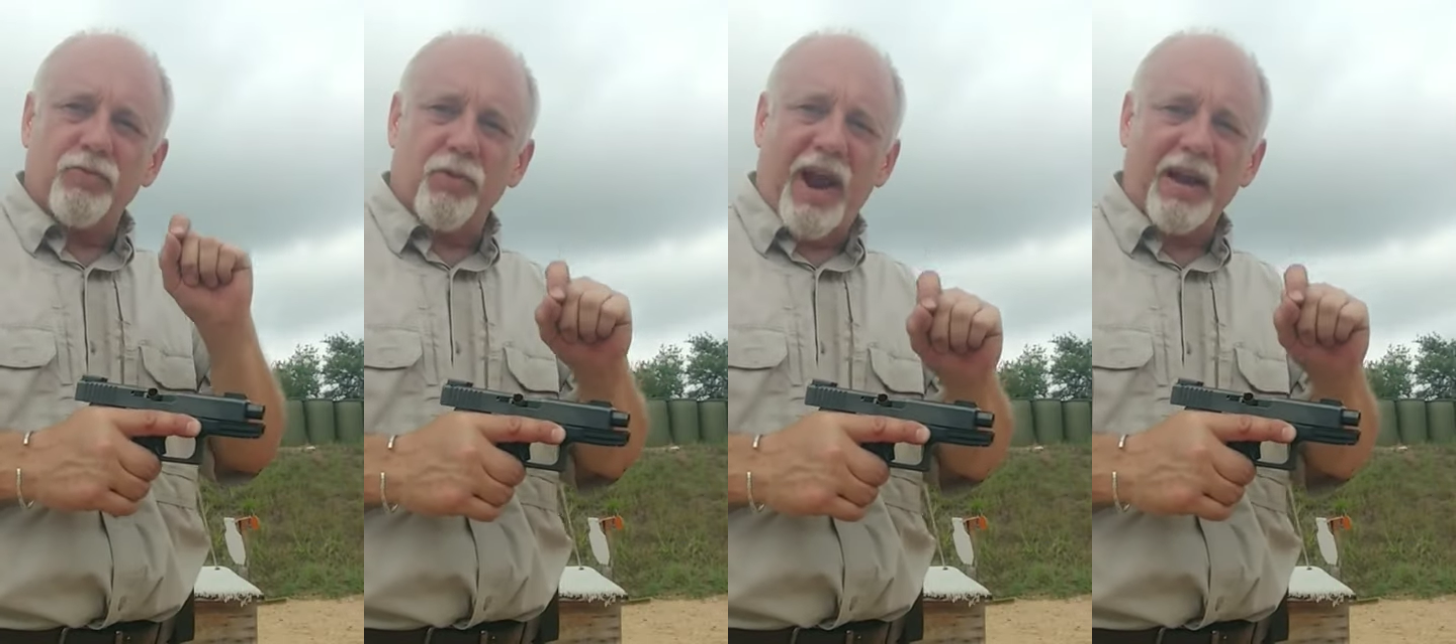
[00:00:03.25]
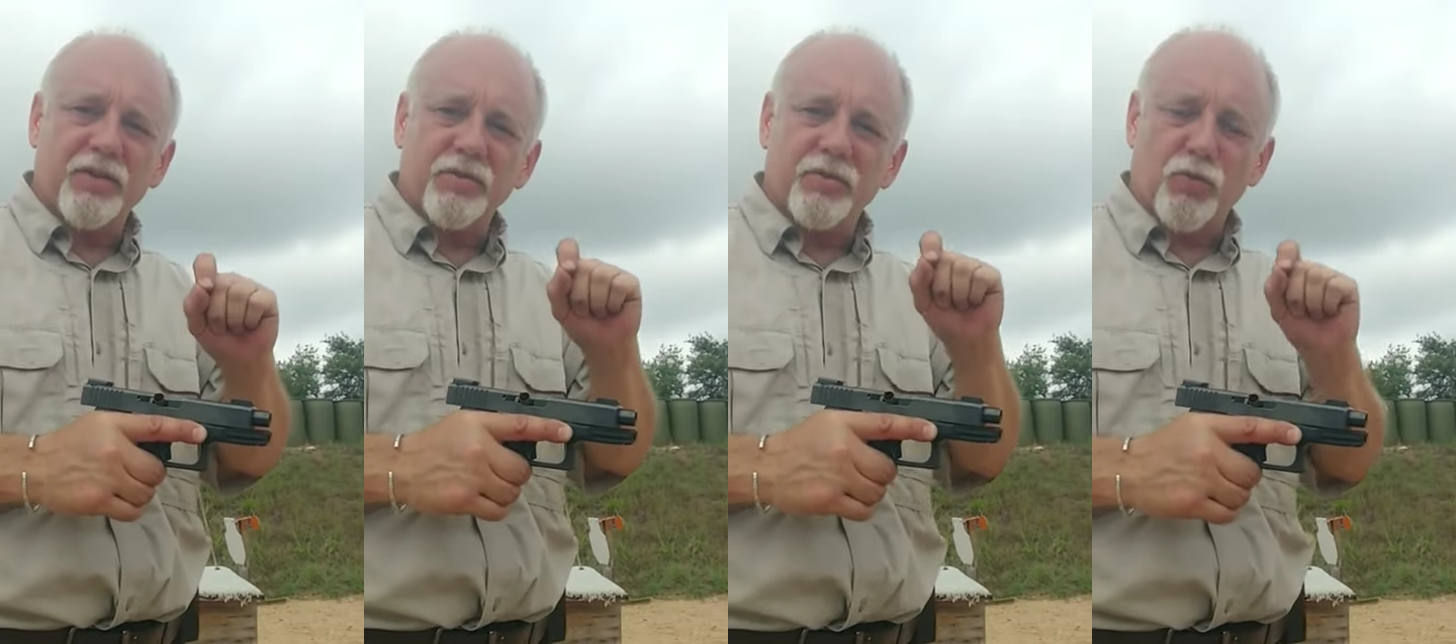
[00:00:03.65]

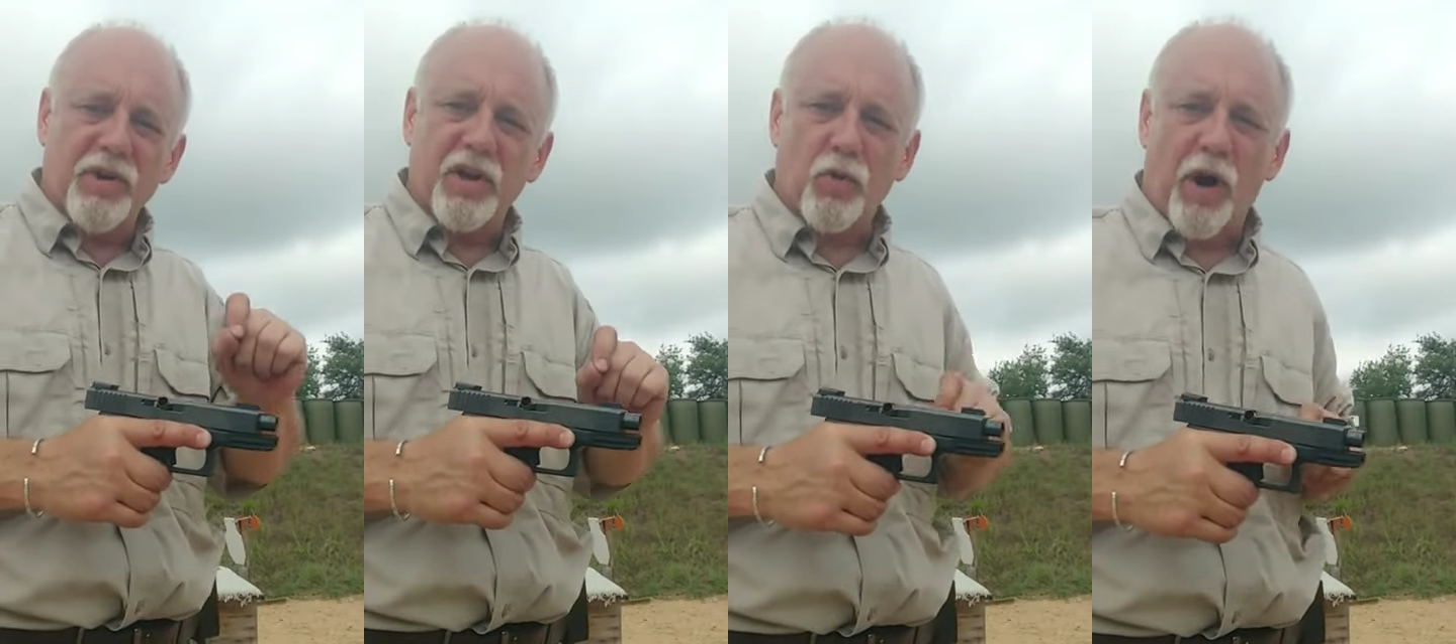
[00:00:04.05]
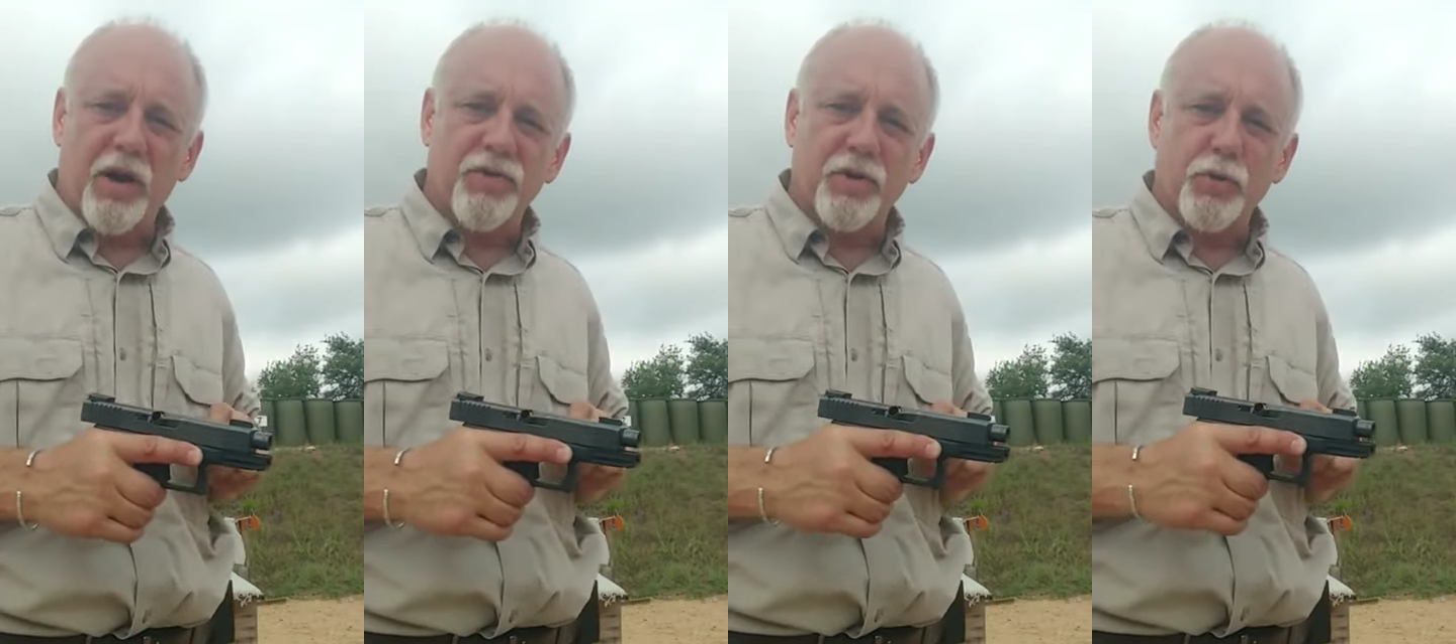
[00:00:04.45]
rack,
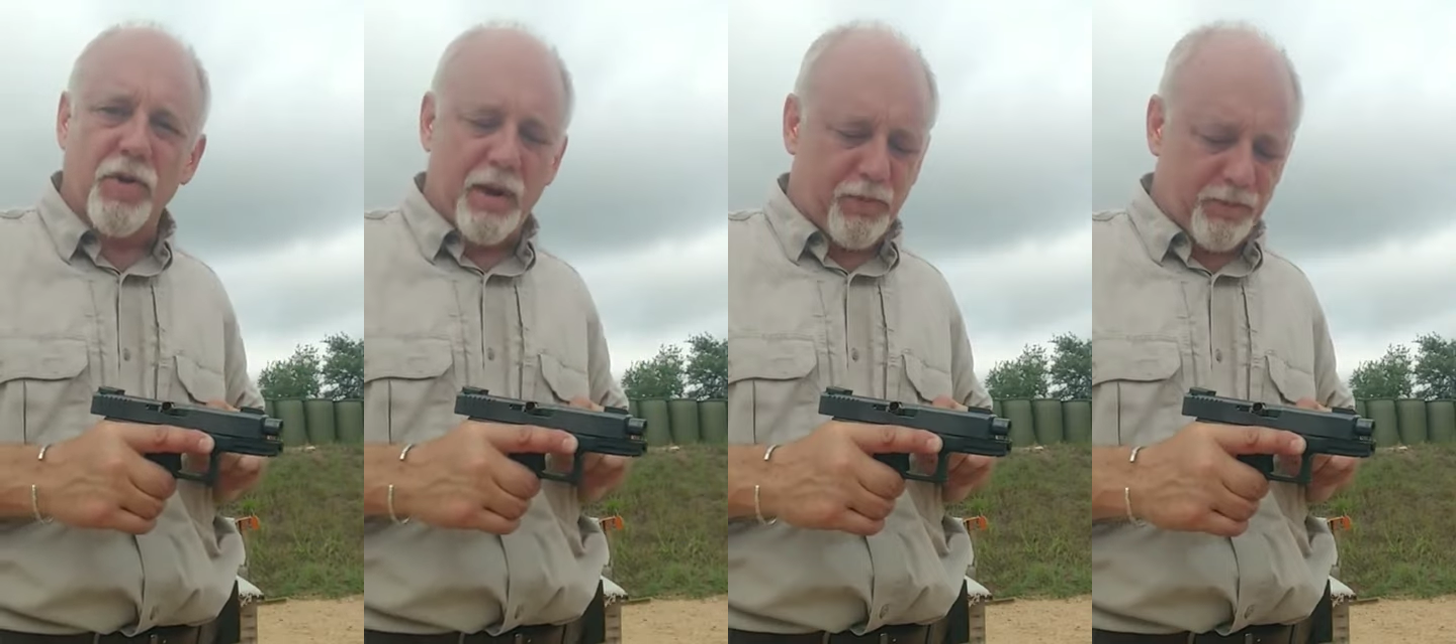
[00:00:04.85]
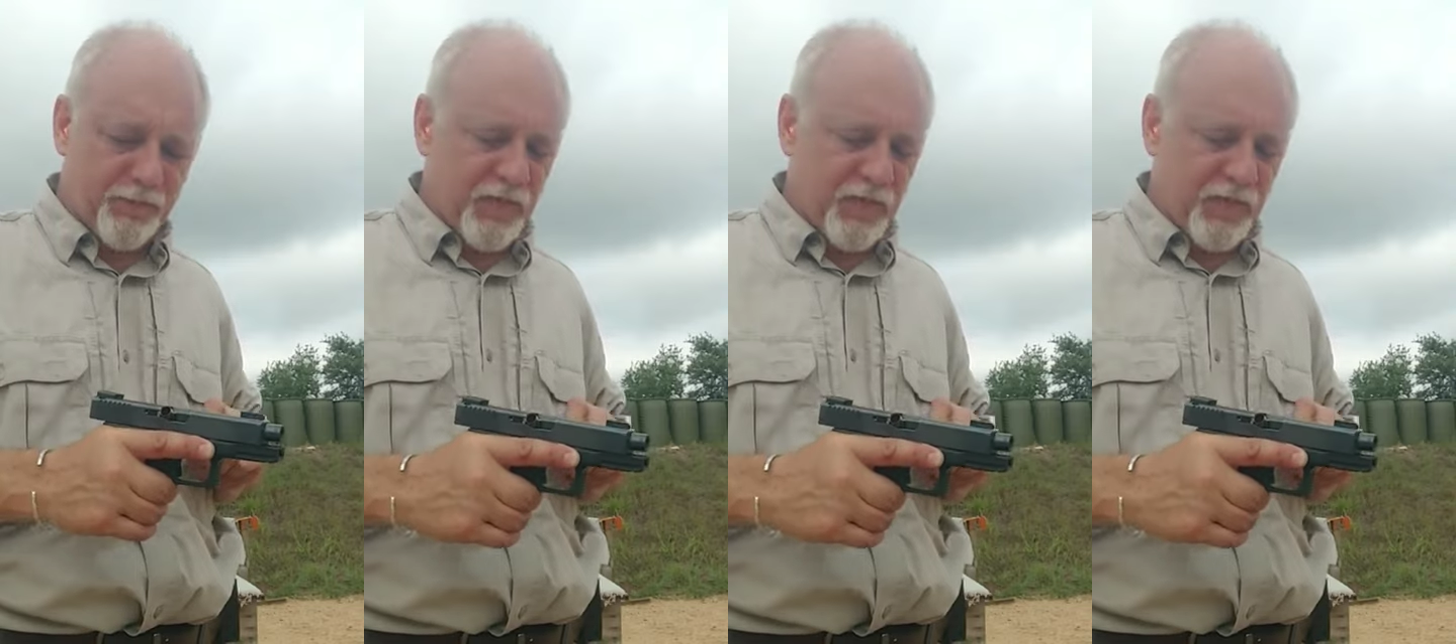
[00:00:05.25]
reacquire the grip